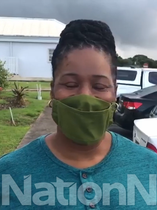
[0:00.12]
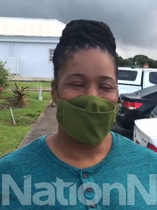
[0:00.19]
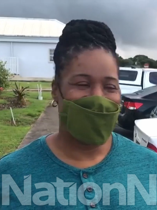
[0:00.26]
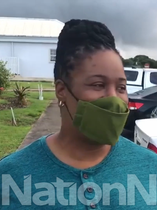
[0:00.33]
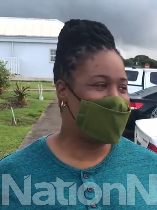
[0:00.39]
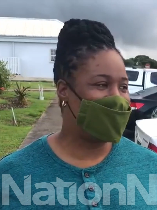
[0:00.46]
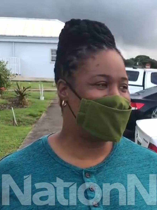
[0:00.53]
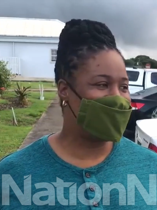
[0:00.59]
I'm
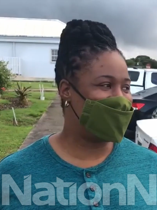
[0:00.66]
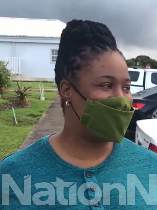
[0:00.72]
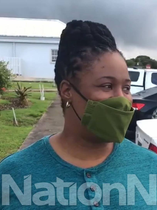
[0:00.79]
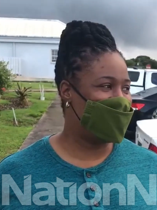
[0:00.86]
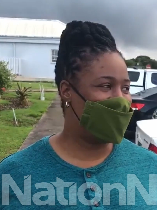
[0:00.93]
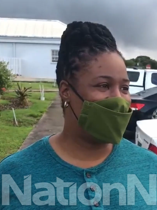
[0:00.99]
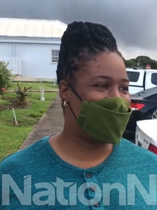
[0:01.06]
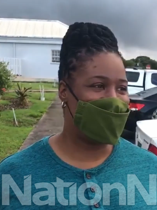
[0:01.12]
excited
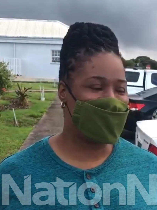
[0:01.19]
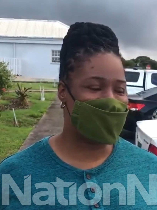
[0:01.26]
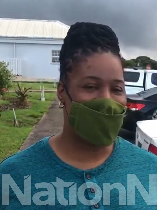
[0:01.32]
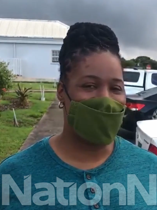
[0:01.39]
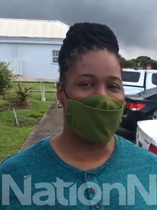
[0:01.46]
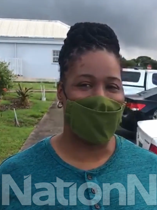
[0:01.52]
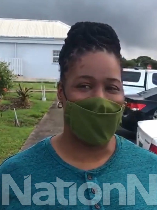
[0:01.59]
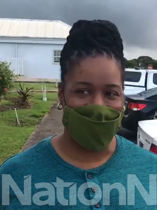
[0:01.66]
because I
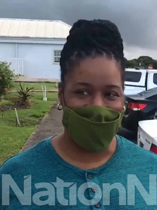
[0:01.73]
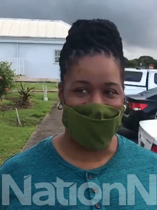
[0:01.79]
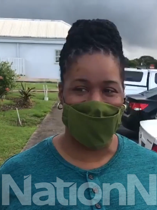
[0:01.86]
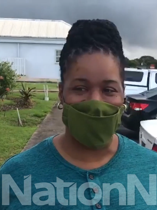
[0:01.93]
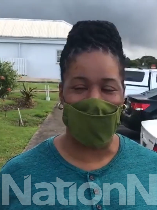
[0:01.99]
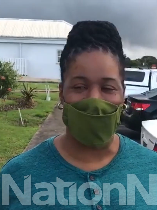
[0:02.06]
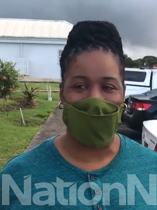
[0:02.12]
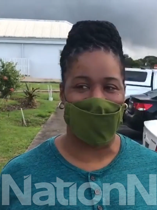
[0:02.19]
believe who
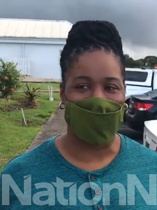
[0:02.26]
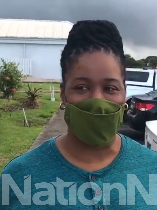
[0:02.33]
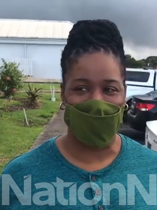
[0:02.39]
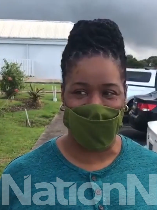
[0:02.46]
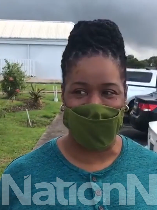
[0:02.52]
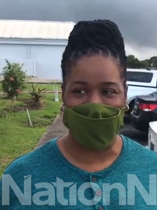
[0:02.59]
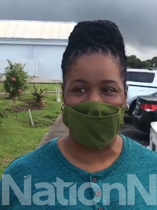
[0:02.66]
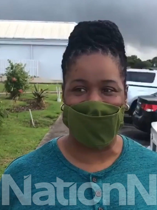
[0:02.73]
I have
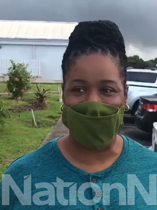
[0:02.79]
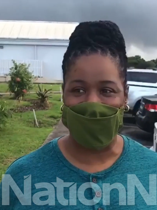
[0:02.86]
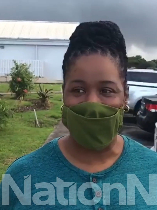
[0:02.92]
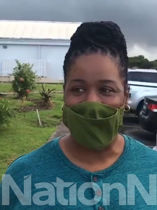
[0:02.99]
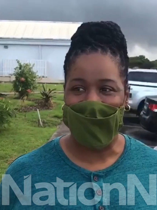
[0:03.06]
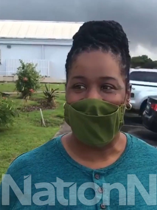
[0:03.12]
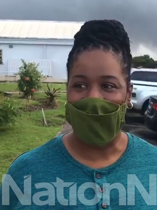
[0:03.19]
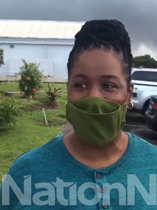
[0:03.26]
chosen
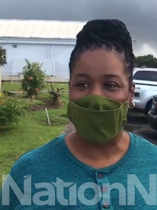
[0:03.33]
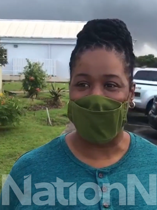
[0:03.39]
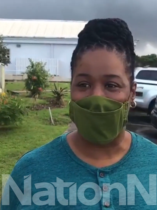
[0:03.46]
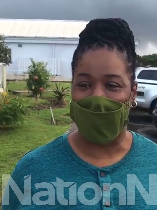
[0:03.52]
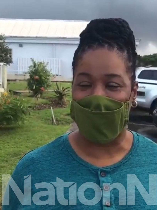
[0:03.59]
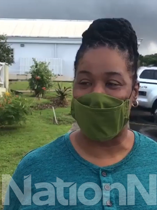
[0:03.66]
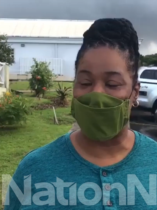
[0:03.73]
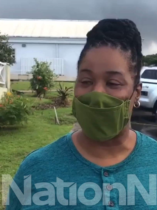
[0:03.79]
is going to
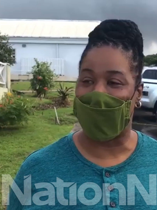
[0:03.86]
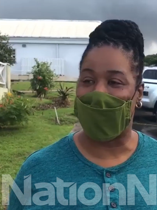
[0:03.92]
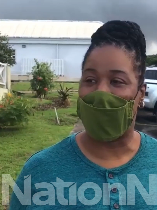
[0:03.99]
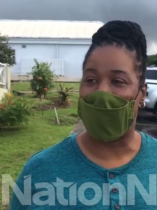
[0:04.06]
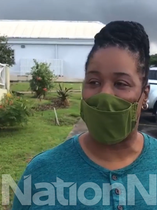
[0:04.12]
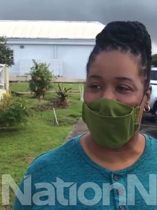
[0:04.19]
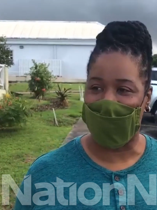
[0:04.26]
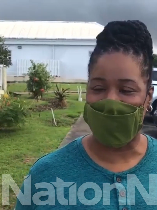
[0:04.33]
do a
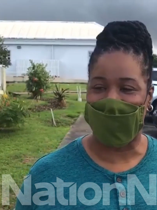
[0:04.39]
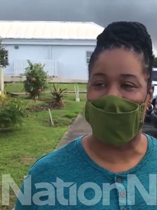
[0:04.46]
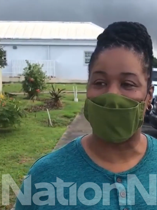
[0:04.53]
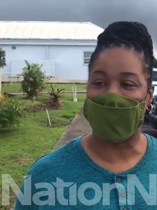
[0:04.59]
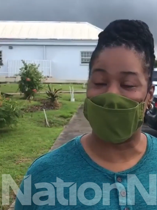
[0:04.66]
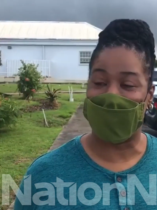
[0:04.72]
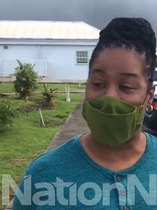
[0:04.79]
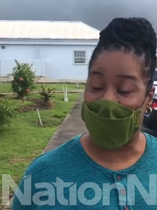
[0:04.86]
lot to help
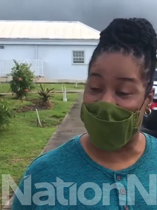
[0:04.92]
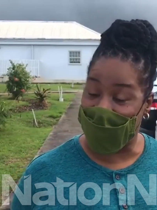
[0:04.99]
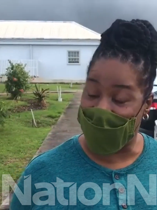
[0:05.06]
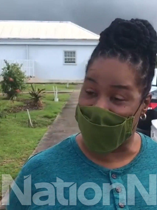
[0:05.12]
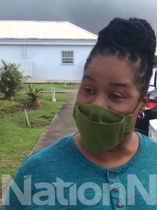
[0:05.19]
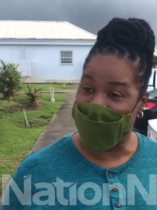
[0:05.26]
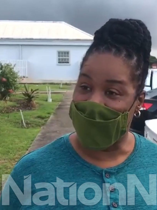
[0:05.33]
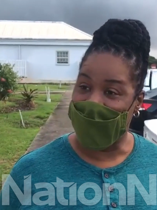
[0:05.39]
develop
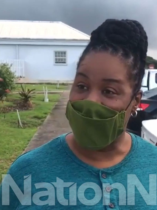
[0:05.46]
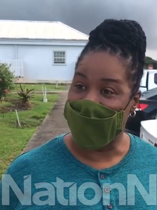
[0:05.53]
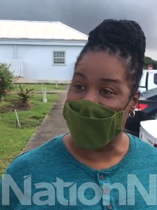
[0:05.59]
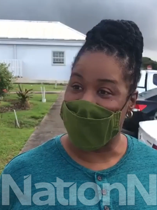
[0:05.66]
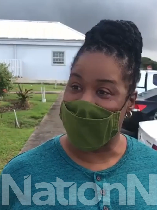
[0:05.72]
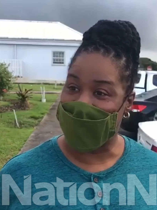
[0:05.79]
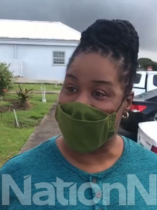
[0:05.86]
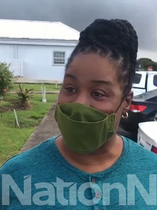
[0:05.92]

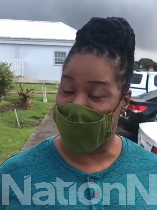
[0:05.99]
St.